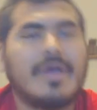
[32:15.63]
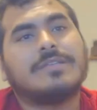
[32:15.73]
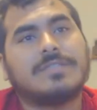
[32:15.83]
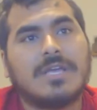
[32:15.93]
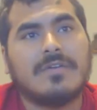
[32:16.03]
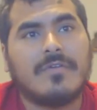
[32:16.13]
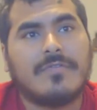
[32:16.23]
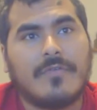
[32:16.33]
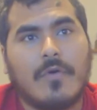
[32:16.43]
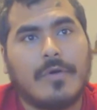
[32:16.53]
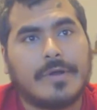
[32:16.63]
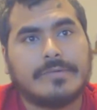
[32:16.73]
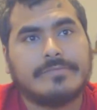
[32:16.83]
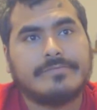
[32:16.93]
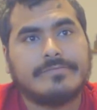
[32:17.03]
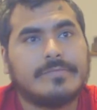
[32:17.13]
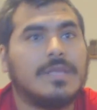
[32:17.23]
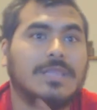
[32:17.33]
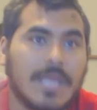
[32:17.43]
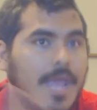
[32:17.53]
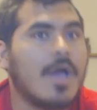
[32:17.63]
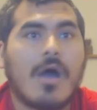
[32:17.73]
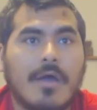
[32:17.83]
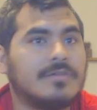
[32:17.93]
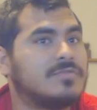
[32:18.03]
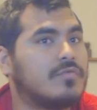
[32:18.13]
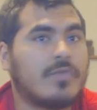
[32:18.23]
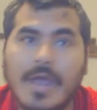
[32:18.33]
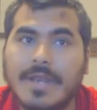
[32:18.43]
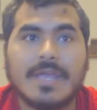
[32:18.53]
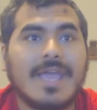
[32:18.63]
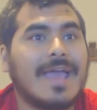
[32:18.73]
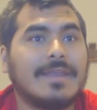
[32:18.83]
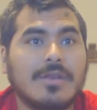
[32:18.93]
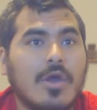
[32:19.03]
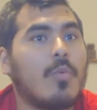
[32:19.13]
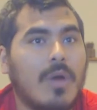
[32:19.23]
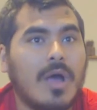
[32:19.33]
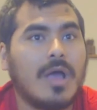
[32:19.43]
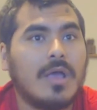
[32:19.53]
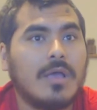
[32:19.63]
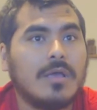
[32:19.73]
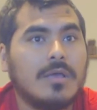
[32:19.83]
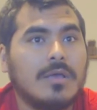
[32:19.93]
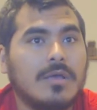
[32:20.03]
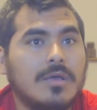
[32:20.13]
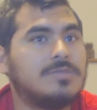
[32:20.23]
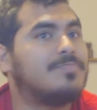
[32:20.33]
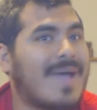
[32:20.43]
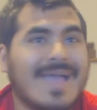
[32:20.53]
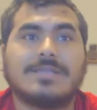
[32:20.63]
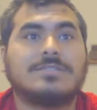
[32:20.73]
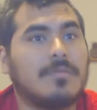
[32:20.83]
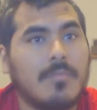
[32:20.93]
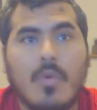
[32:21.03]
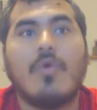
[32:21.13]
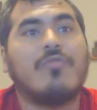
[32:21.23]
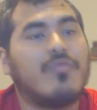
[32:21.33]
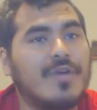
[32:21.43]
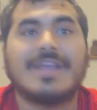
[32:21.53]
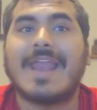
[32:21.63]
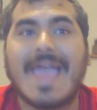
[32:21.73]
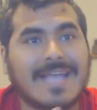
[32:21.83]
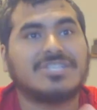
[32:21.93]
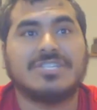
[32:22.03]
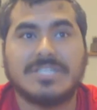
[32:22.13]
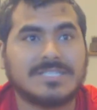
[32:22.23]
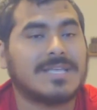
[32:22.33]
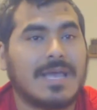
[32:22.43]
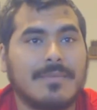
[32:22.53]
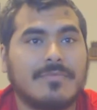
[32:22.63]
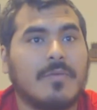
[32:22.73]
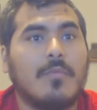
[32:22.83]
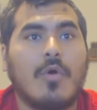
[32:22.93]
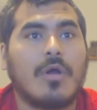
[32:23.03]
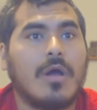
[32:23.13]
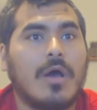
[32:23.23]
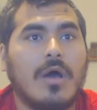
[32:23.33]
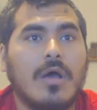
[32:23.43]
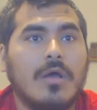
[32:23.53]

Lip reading: Resident Evil 4, Leon is ready, and you know what? He's packing some more freaking action this time. Some more